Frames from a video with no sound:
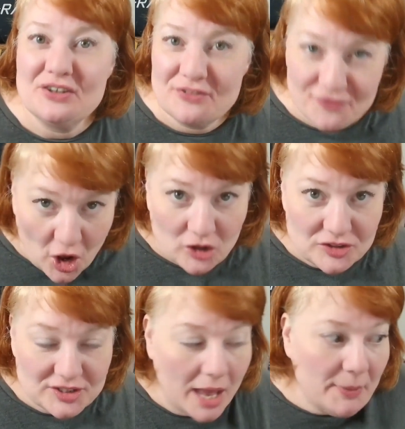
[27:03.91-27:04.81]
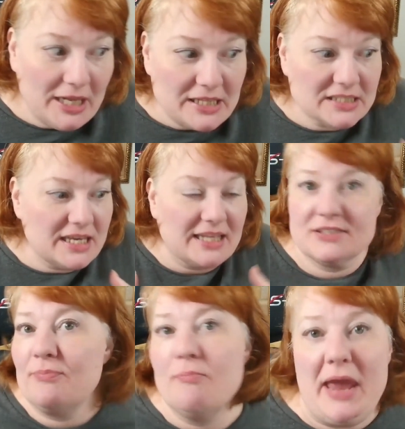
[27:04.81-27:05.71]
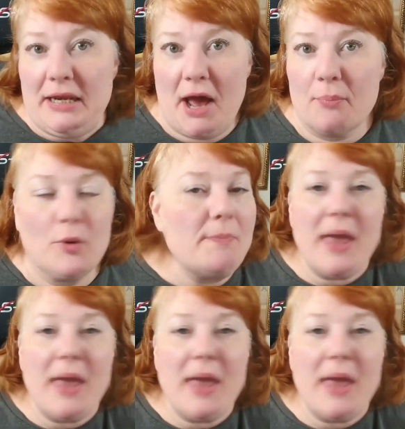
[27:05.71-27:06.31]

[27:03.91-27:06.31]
false. I mean, it's made up. We